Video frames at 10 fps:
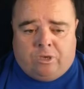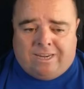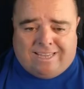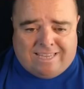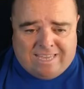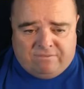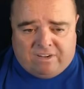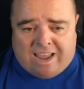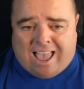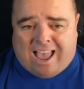can
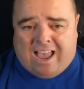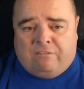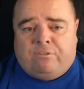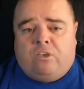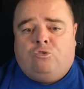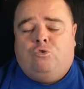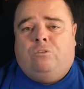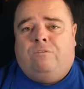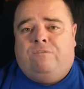even have your